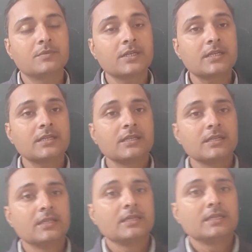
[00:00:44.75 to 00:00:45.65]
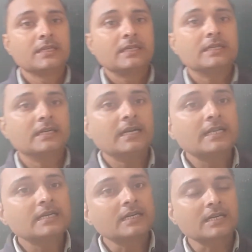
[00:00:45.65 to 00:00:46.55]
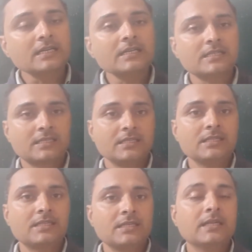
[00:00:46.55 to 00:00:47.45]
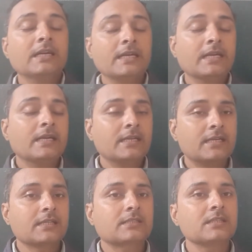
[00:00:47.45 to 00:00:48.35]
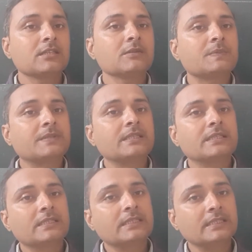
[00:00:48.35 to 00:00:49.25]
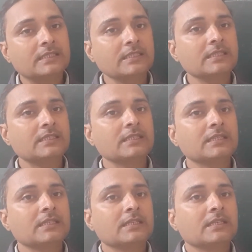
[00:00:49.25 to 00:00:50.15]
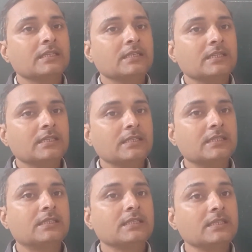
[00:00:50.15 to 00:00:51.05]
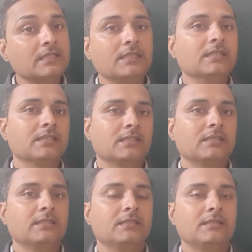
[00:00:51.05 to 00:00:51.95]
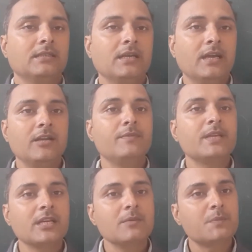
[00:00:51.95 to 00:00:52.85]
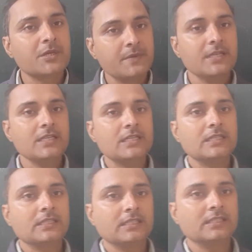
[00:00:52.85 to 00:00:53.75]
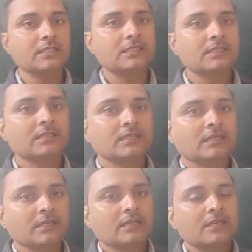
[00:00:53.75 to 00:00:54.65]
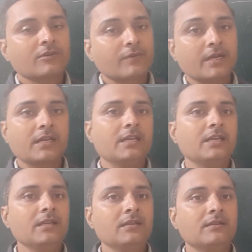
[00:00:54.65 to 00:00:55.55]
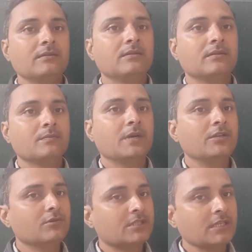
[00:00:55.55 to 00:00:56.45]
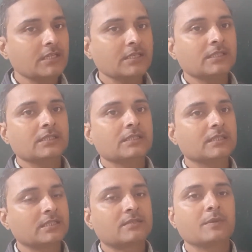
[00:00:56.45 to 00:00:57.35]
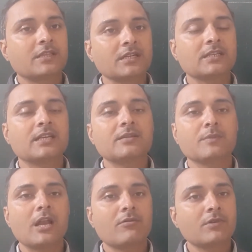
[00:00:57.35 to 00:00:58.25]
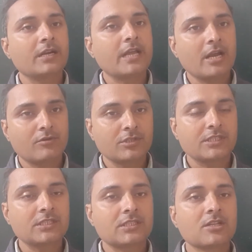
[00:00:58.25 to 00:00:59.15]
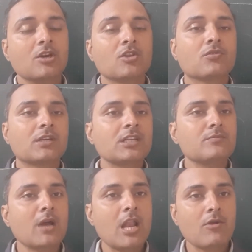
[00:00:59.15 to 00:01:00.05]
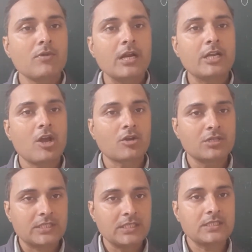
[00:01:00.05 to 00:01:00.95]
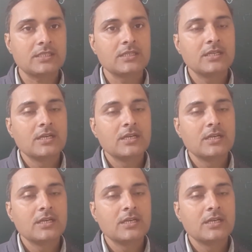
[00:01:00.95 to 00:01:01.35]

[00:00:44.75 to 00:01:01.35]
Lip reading: But at the early stage, detection of disease is easier, and we can prevent disease quickly by using this method, that is molecular diagnosis. So what is molecular diagnosis?